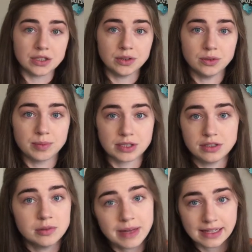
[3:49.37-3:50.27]
to
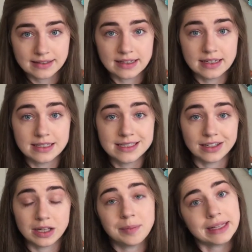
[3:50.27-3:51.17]
pursue medicine
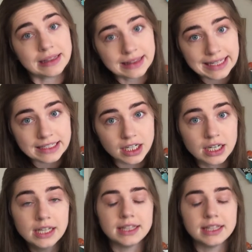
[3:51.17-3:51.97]
until a bit later,